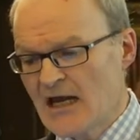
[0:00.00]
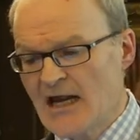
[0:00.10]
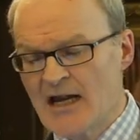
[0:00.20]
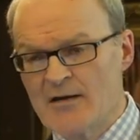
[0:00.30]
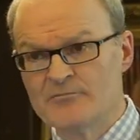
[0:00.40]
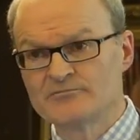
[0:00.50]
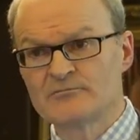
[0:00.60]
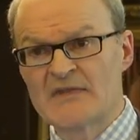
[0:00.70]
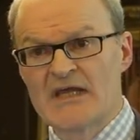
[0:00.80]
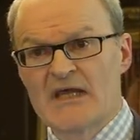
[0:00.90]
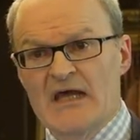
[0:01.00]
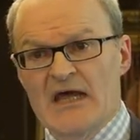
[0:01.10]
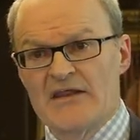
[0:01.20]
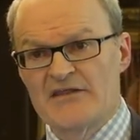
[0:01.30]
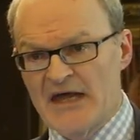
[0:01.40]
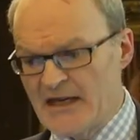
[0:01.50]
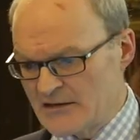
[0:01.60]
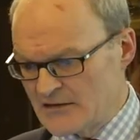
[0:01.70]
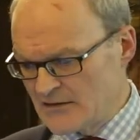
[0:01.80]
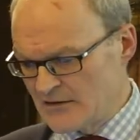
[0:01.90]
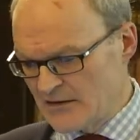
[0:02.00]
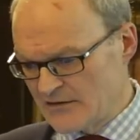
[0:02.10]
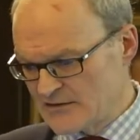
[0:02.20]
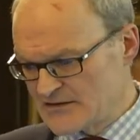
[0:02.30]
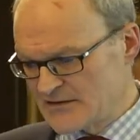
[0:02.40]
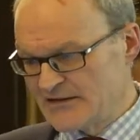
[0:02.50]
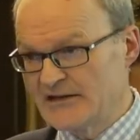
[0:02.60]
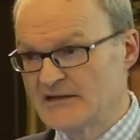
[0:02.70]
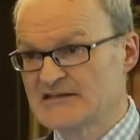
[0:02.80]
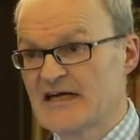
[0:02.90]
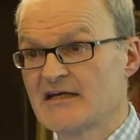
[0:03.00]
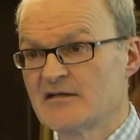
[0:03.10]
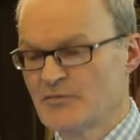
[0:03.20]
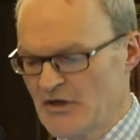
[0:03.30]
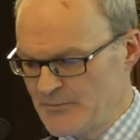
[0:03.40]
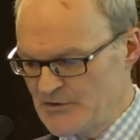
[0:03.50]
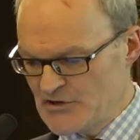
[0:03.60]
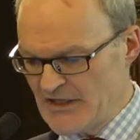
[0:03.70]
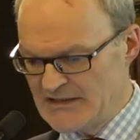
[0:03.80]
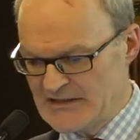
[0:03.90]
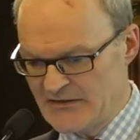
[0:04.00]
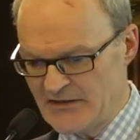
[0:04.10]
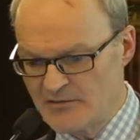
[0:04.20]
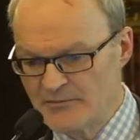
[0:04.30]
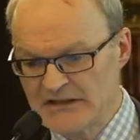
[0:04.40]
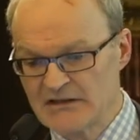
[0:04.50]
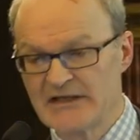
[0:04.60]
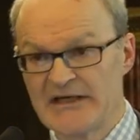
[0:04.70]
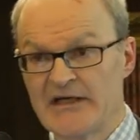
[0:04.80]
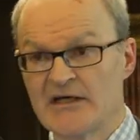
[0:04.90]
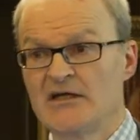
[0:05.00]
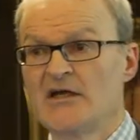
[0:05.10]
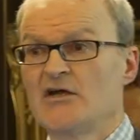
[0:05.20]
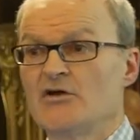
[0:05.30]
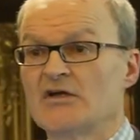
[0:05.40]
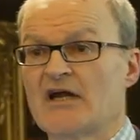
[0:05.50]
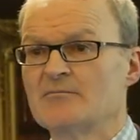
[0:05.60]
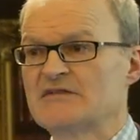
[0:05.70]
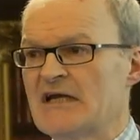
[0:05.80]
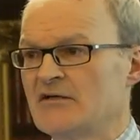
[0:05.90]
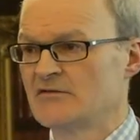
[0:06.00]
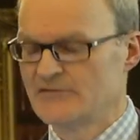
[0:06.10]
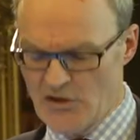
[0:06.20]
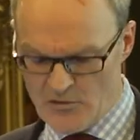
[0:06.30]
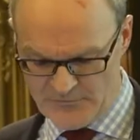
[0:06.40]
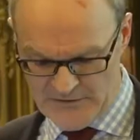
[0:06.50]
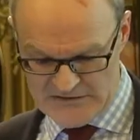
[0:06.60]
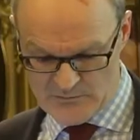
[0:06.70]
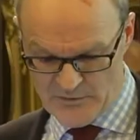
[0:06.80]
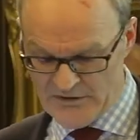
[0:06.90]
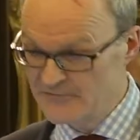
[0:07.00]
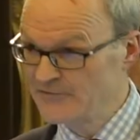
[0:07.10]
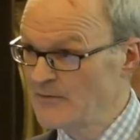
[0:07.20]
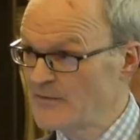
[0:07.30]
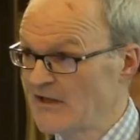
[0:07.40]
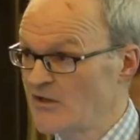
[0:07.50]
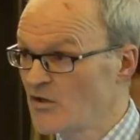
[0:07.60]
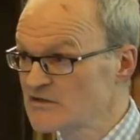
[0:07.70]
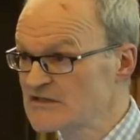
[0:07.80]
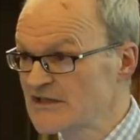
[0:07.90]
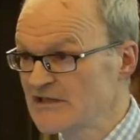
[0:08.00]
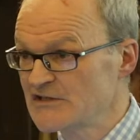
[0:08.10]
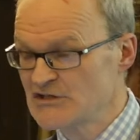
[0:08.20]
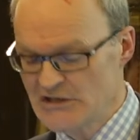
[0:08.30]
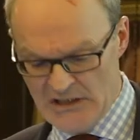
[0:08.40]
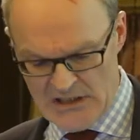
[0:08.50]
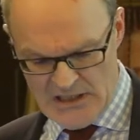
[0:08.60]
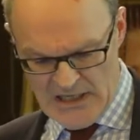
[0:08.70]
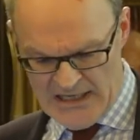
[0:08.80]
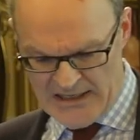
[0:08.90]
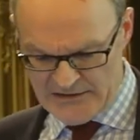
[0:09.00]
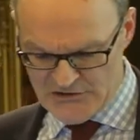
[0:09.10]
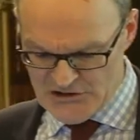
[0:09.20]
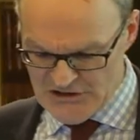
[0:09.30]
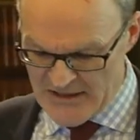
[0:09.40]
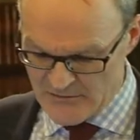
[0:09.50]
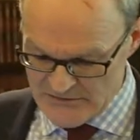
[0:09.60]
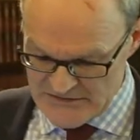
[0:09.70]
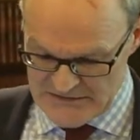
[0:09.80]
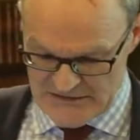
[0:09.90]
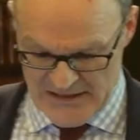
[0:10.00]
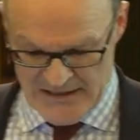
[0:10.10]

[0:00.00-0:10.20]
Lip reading: Then there's the second perpetrator in the middle here who comes out of the office with a female hostage and shouts,